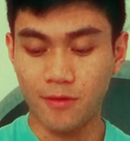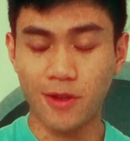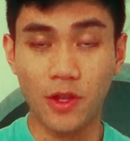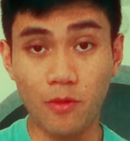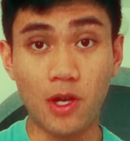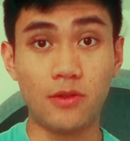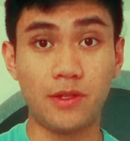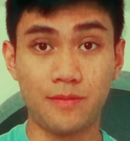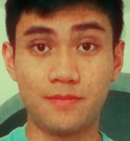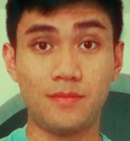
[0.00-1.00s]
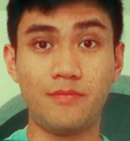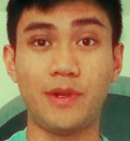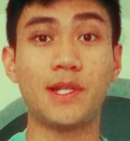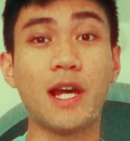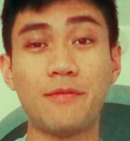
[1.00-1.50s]
around the world
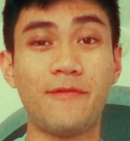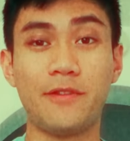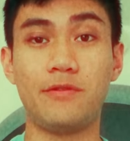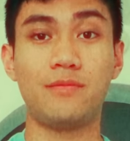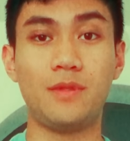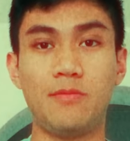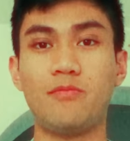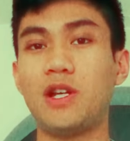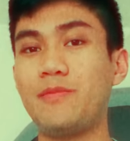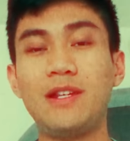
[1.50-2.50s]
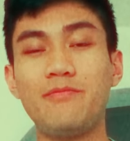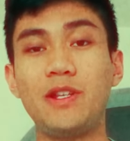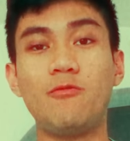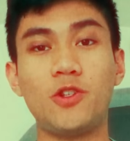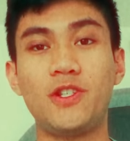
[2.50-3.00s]
must have a phone. You might even
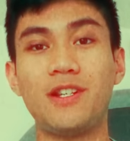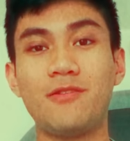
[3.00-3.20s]
be watching